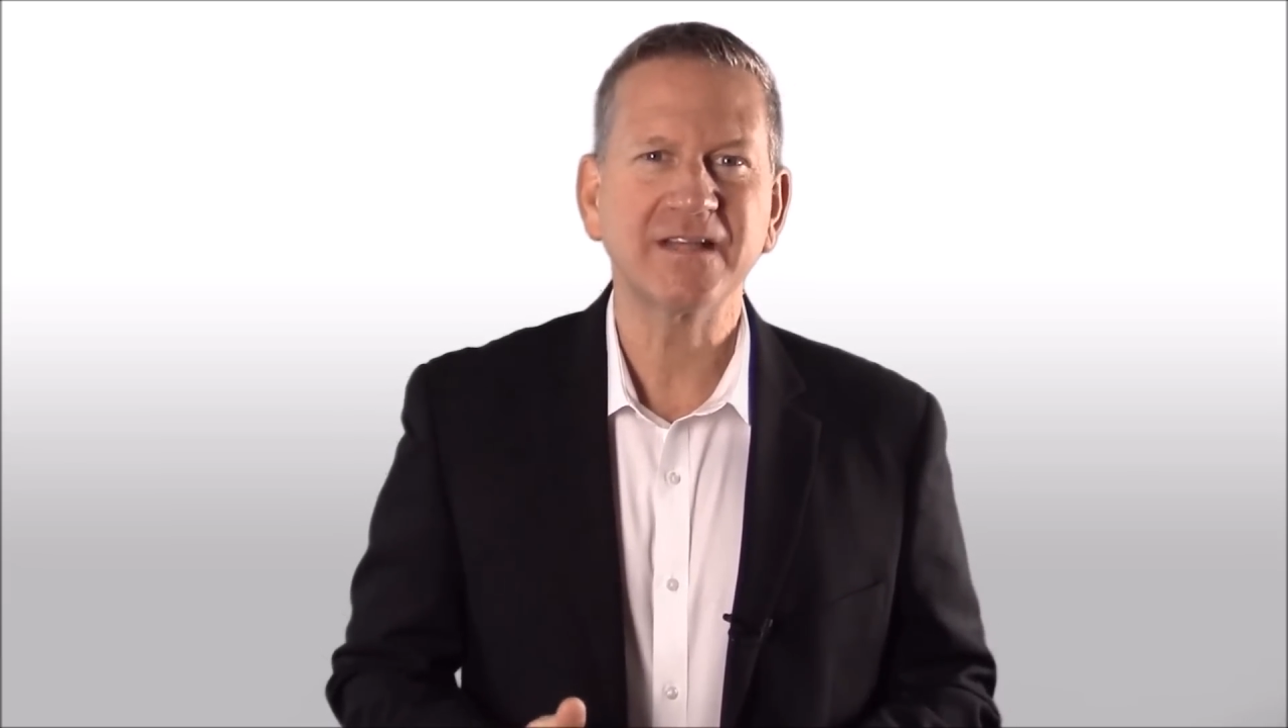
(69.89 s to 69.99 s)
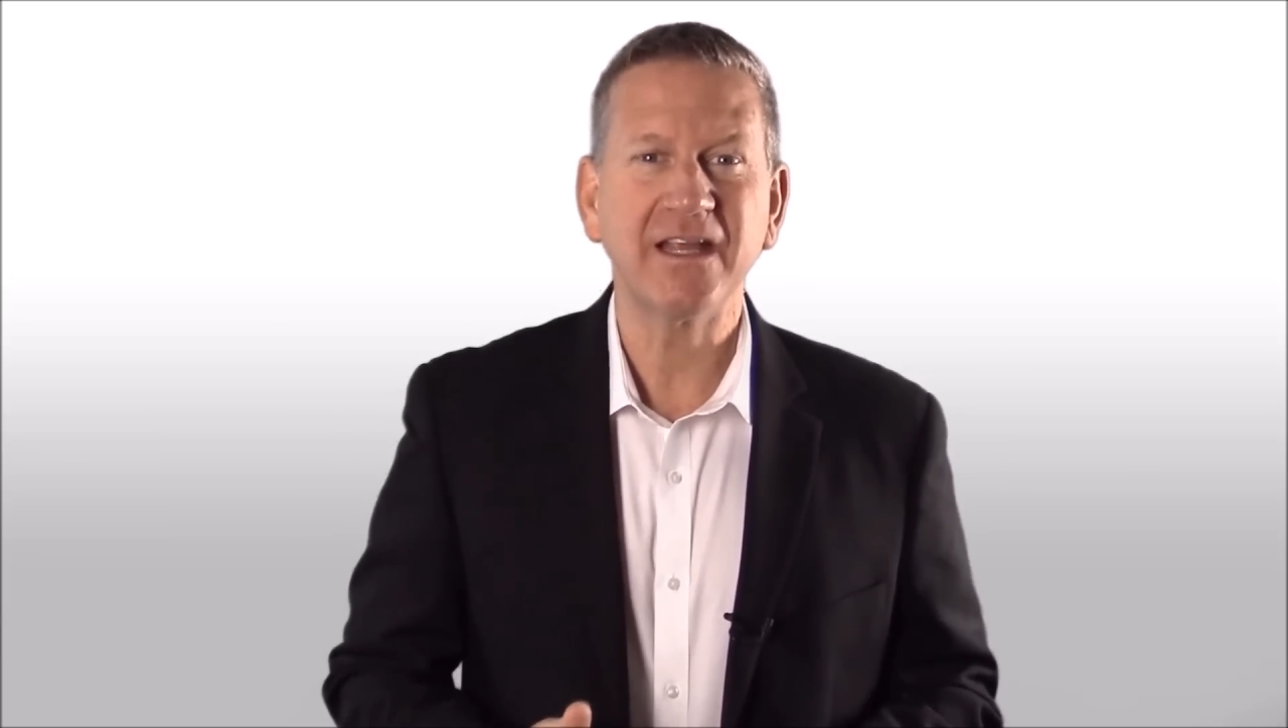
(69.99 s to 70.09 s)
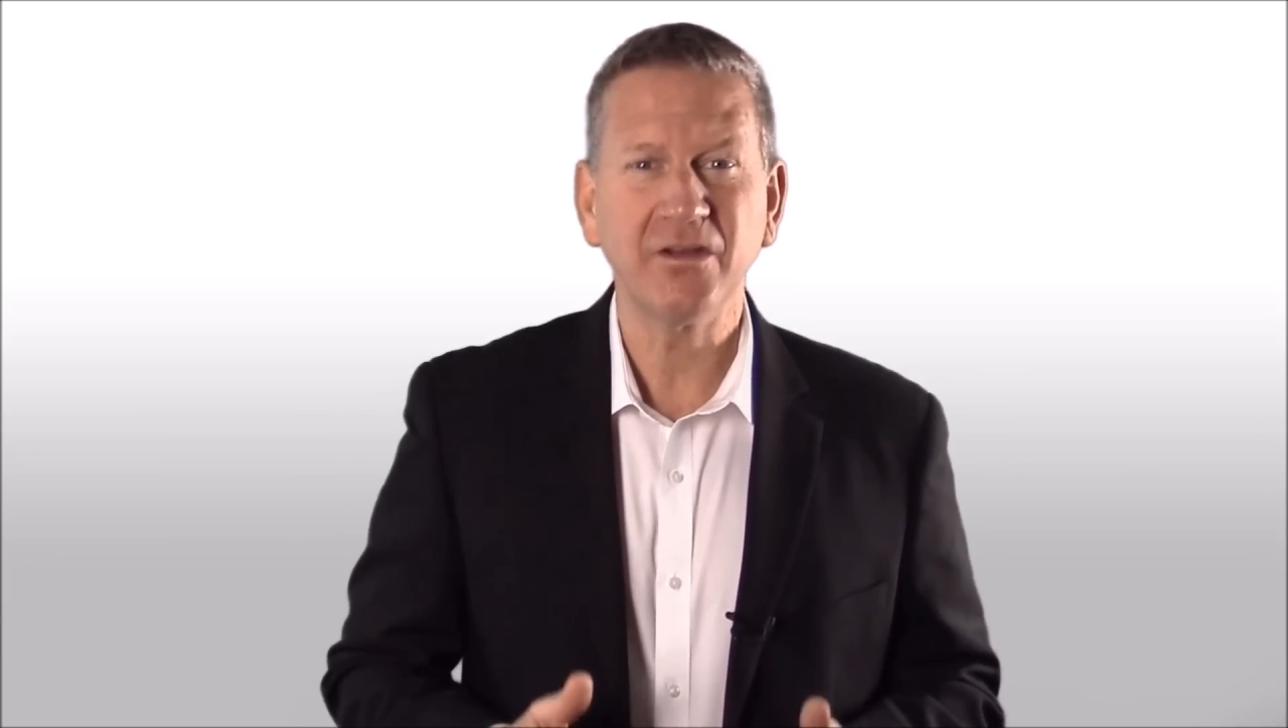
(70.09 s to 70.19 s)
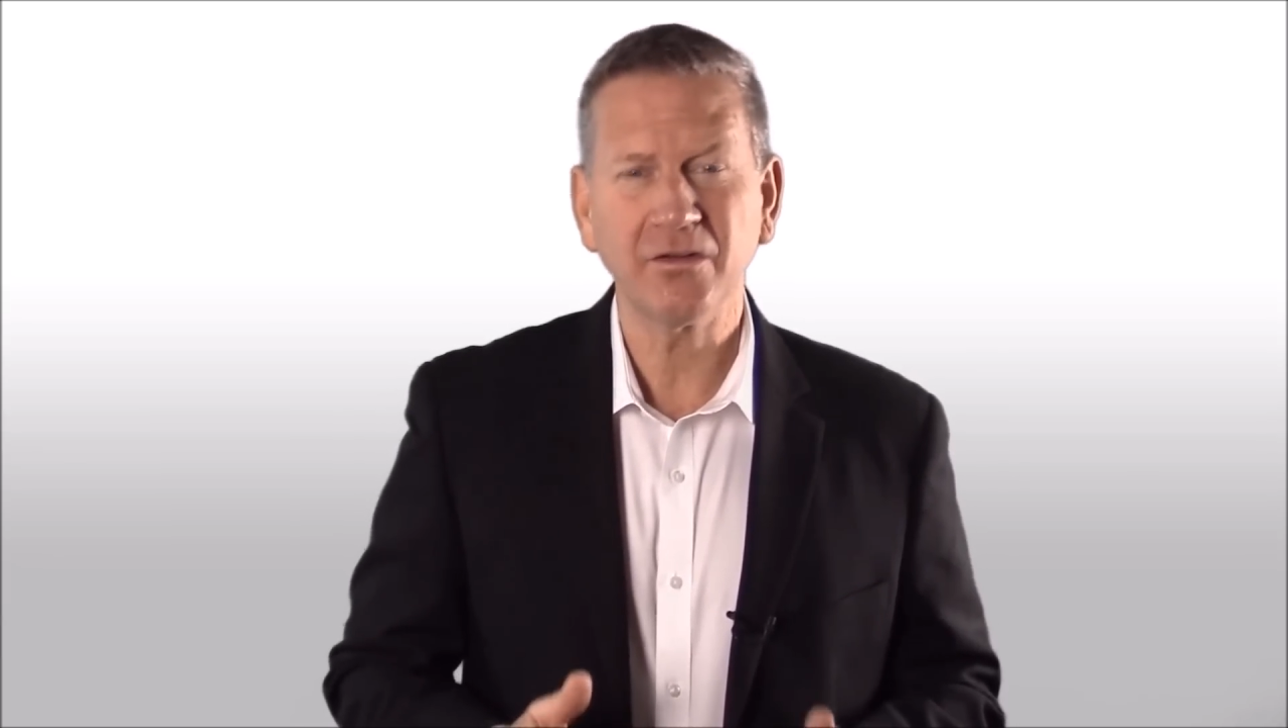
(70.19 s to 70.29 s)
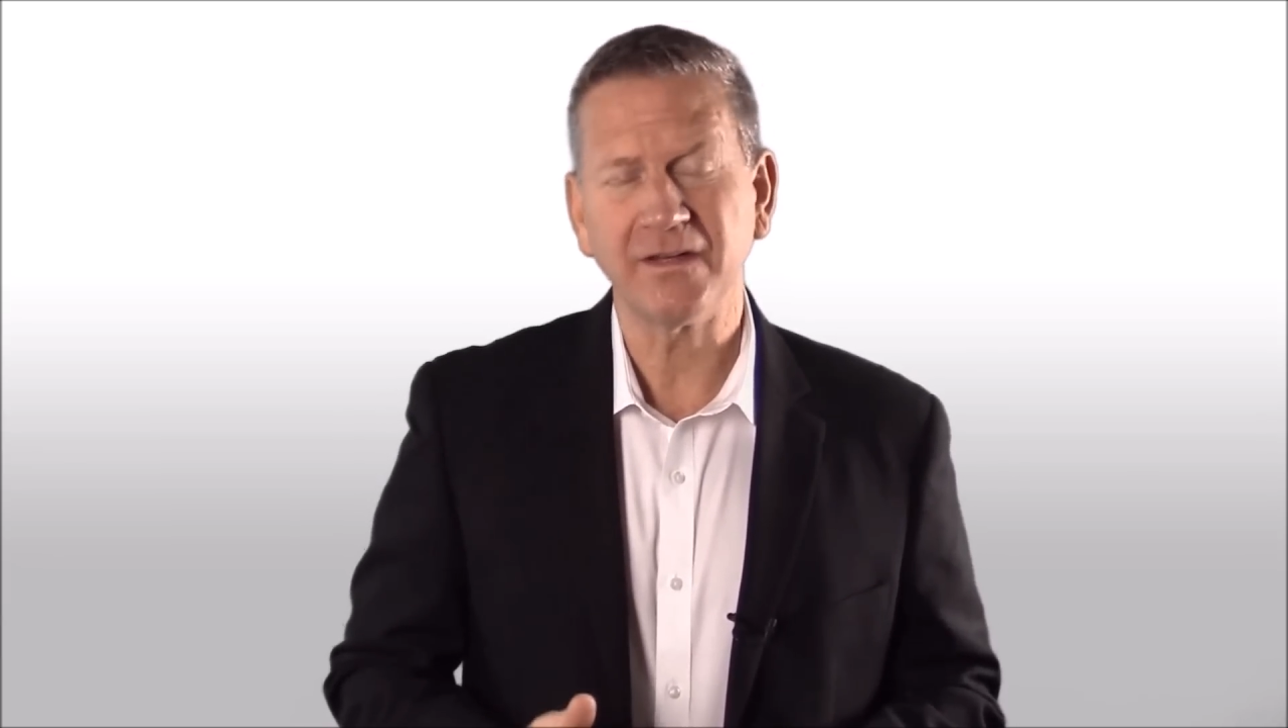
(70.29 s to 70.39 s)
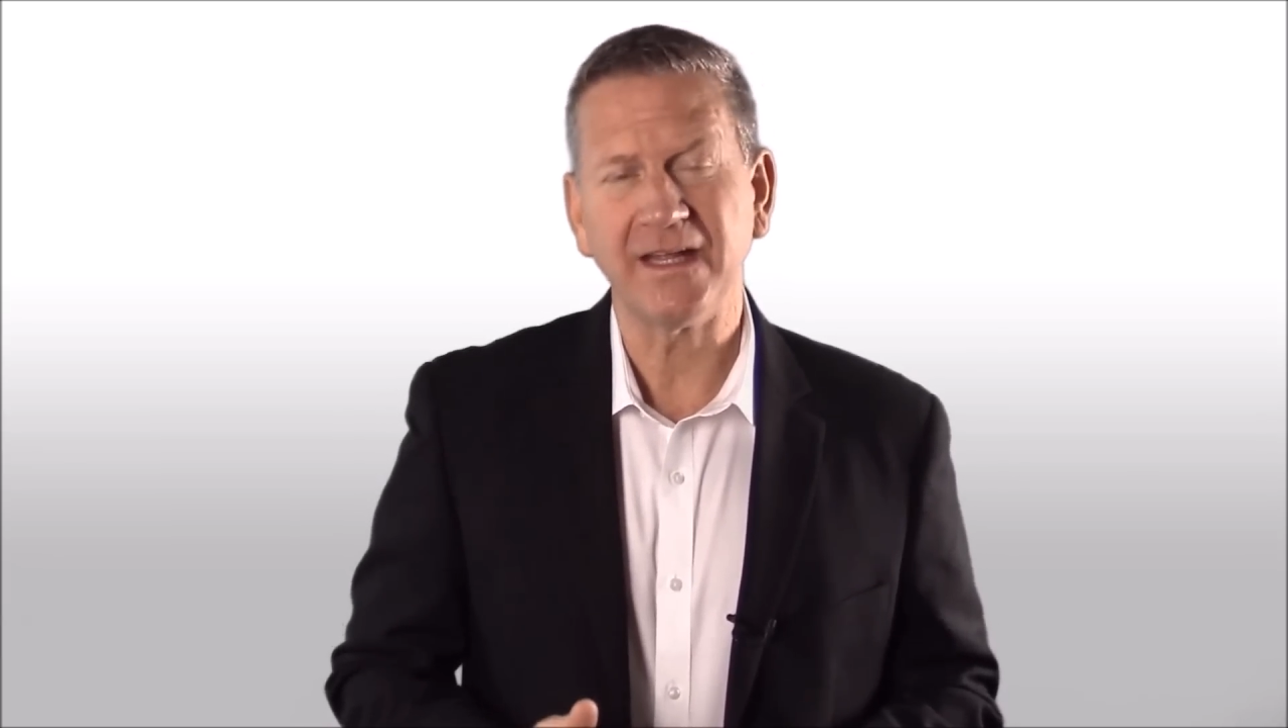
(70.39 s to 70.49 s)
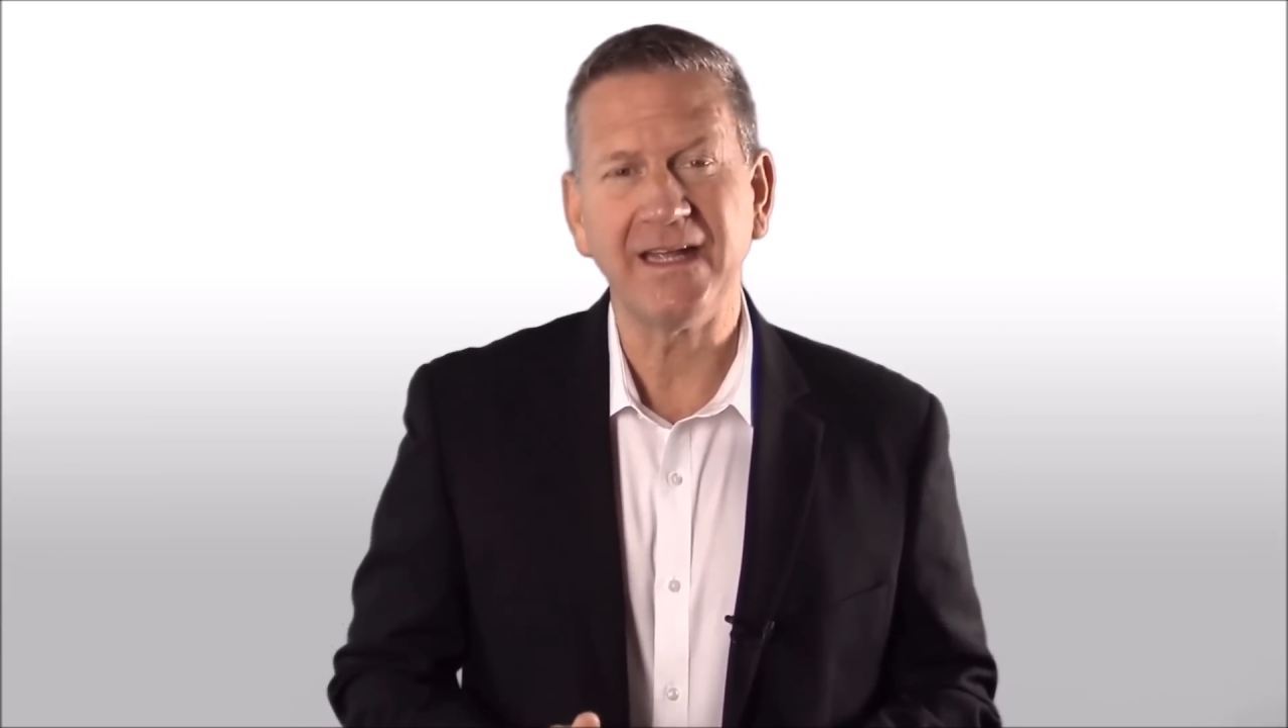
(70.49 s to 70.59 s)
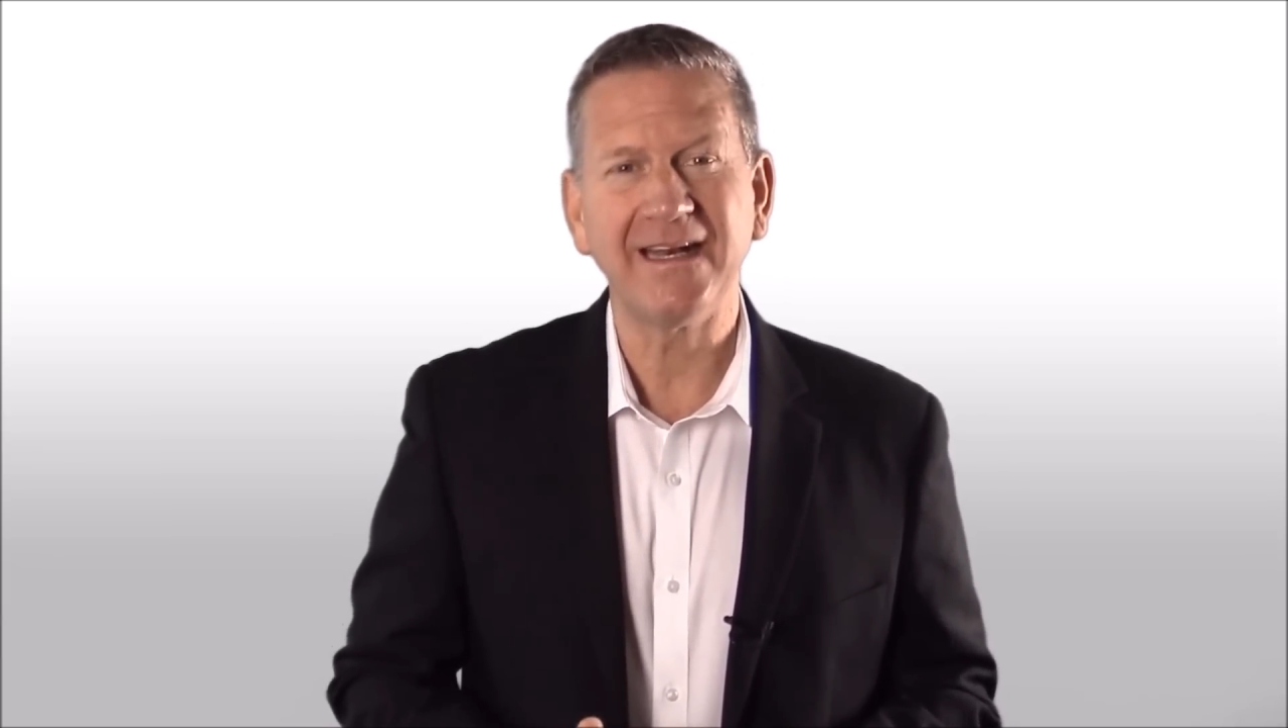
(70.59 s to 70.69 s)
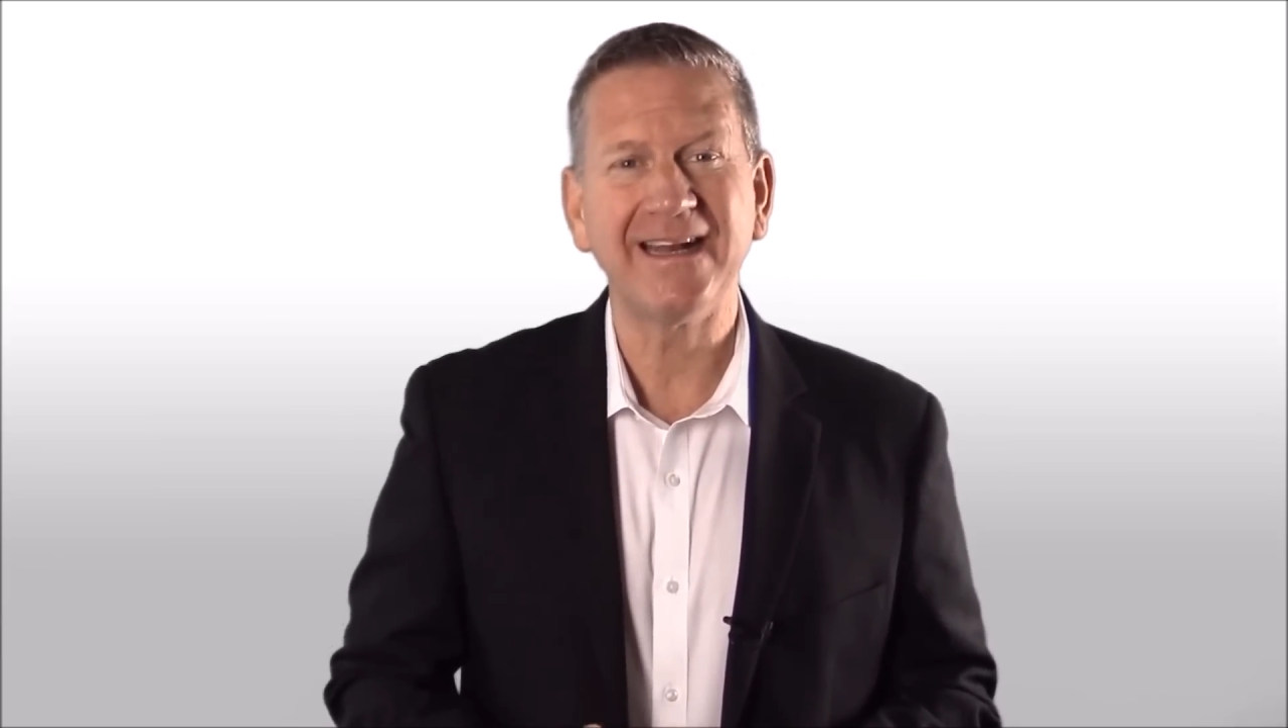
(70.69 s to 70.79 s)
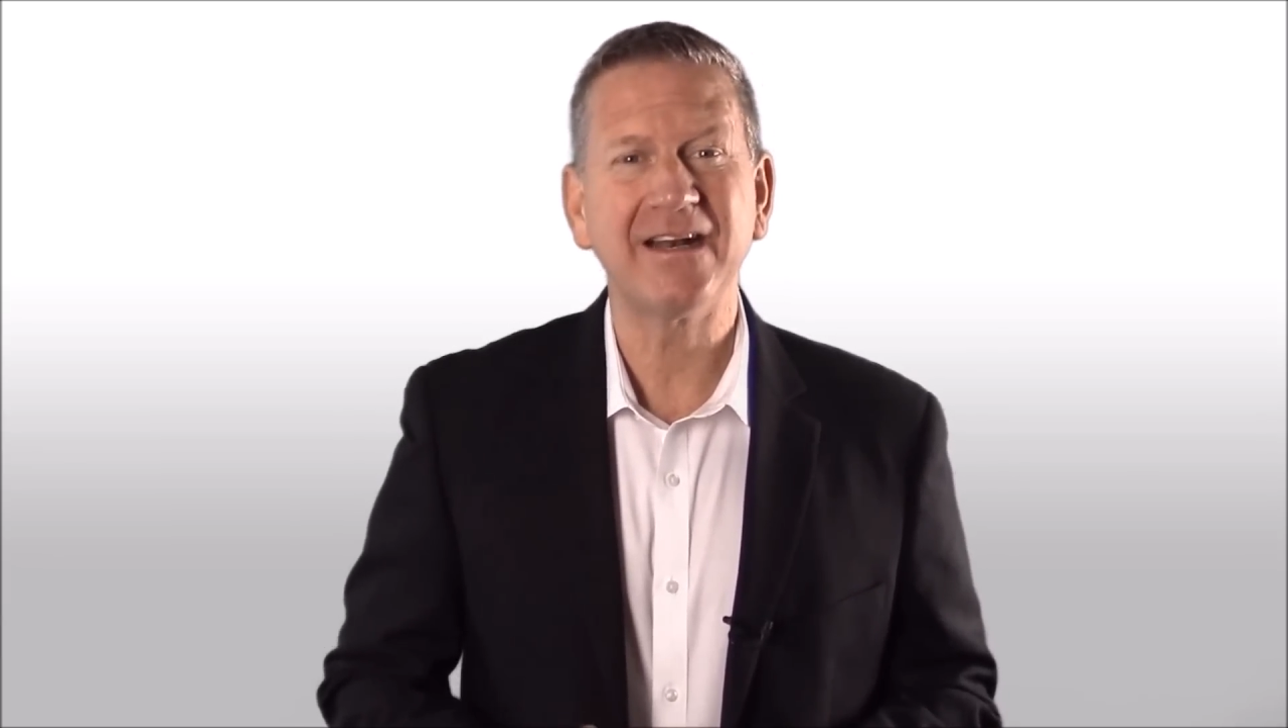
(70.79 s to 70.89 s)
that you'll
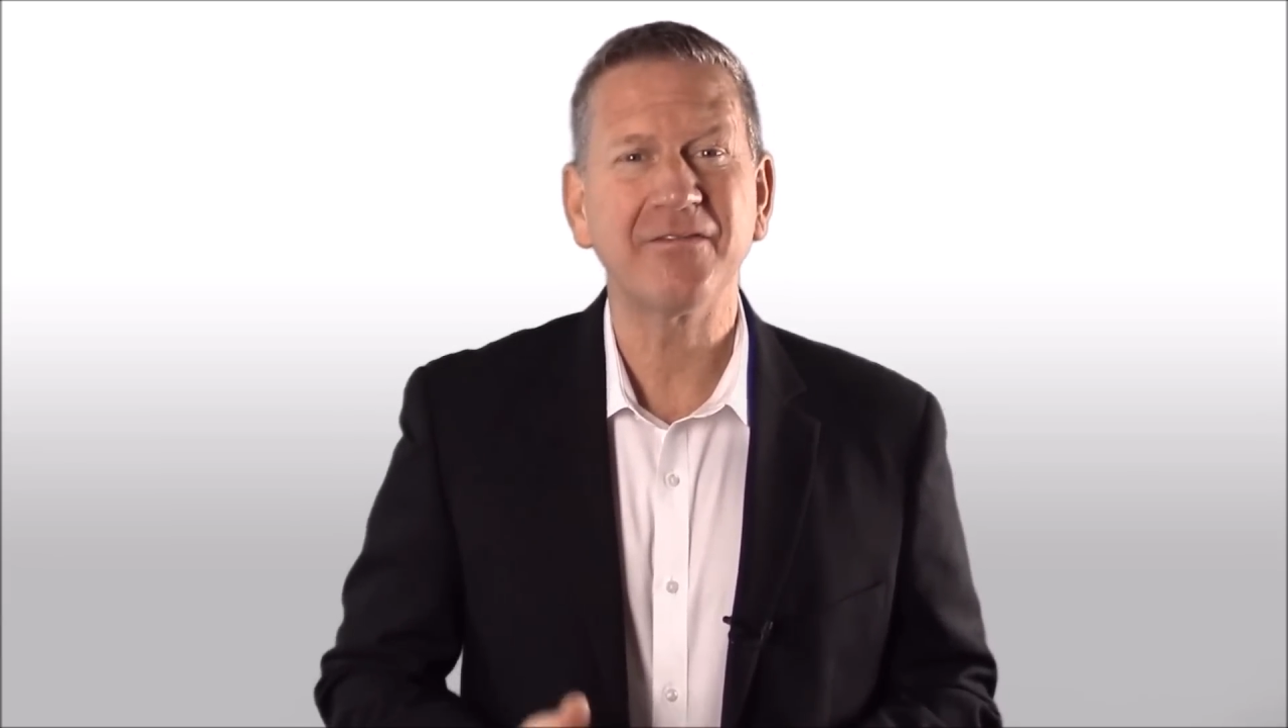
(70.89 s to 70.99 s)
need in an